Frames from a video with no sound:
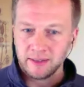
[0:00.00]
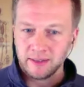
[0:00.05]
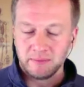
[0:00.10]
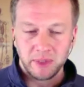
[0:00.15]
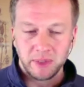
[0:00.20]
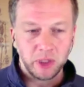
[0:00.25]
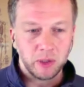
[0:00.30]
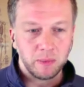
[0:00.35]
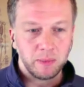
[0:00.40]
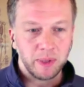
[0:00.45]

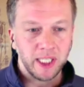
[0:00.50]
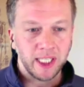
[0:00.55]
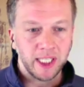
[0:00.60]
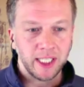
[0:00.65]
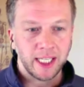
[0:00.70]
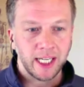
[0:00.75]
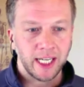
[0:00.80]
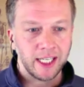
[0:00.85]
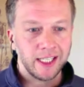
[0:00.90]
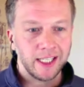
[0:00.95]
you being
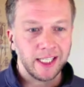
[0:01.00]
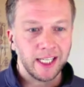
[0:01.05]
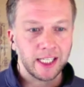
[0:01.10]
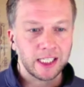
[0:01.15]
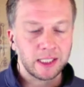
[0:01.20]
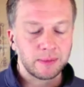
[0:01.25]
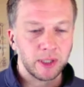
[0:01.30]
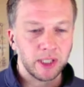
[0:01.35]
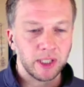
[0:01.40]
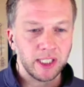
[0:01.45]
kind of the
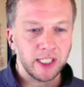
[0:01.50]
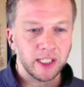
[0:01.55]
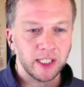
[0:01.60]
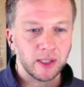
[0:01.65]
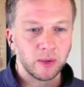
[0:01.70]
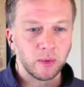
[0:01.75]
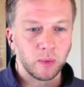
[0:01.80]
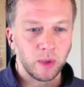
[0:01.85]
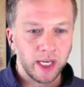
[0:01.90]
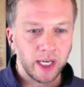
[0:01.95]
expert
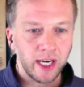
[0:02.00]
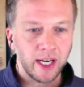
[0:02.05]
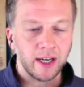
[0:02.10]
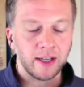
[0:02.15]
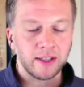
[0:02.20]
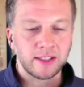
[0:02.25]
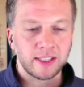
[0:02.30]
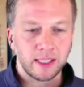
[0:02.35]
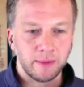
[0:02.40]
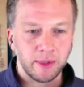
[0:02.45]
here, what are
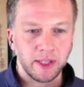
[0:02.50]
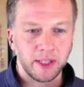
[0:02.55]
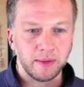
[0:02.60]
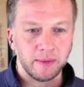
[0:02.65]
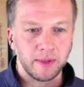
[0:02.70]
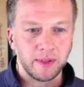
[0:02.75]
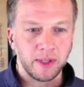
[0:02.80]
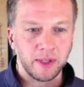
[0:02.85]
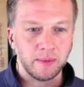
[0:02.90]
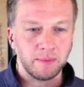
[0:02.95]
some of
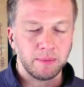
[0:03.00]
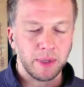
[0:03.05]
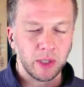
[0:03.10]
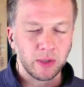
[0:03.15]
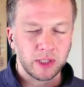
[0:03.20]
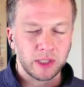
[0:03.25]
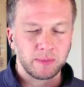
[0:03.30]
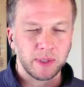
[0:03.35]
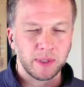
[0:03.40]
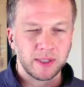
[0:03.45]
the
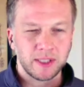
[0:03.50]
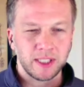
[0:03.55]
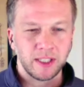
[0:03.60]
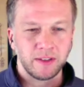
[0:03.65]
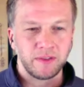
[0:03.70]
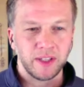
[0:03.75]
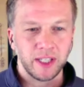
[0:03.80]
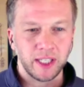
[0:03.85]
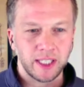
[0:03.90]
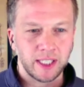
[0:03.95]
most
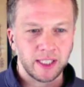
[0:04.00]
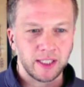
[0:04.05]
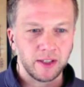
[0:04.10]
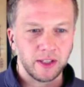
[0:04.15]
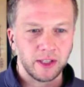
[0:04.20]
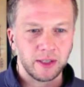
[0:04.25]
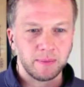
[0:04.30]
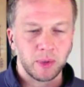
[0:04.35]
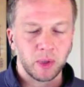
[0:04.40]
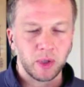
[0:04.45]
specific or
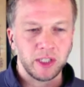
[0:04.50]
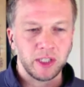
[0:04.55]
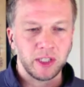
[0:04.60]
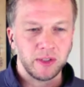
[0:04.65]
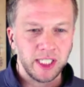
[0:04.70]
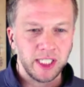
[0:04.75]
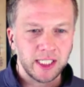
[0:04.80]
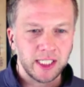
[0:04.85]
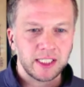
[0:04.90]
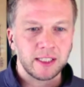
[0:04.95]
the more
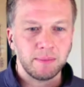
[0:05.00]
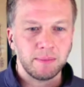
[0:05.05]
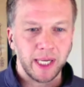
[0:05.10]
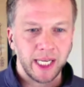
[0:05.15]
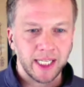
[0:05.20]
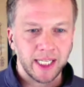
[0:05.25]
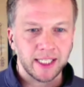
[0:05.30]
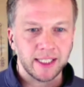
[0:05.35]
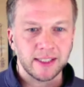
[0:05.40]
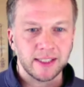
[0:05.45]
unique
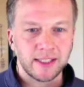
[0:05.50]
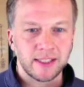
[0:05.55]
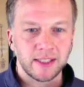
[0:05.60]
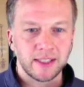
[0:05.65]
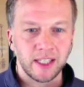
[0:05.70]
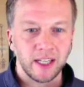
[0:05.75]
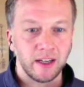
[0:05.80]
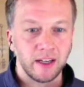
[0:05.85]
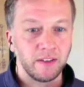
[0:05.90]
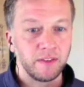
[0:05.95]
demands
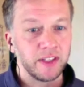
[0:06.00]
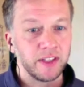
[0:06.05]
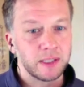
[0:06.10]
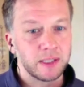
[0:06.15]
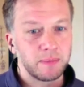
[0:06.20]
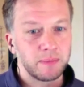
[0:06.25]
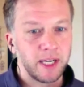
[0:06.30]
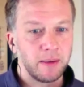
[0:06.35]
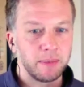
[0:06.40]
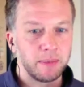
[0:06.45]
of this
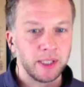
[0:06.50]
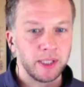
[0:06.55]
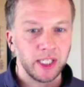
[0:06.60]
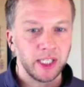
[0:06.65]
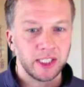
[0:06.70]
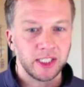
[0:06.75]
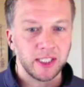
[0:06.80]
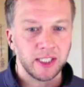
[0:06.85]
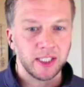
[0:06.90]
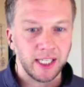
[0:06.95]

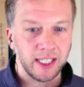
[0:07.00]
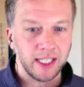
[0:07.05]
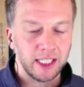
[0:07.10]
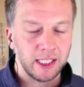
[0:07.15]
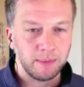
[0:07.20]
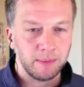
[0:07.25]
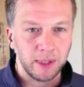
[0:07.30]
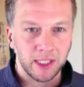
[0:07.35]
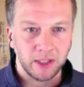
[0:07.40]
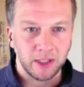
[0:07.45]
population that need
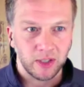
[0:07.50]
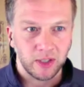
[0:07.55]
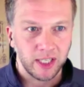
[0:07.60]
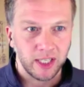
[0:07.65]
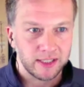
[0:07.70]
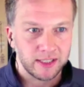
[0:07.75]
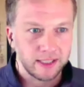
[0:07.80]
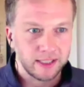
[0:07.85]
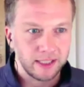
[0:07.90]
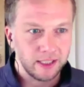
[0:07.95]
to be
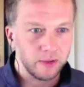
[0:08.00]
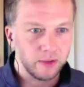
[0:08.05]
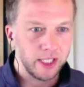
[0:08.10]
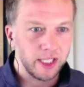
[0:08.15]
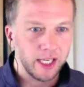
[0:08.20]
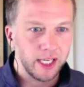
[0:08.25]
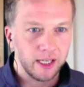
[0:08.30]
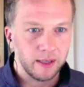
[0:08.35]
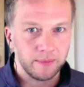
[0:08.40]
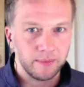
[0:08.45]
addressed in
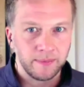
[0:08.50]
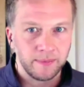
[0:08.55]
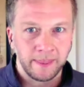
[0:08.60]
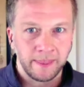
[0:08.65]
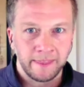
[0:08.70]
rehab?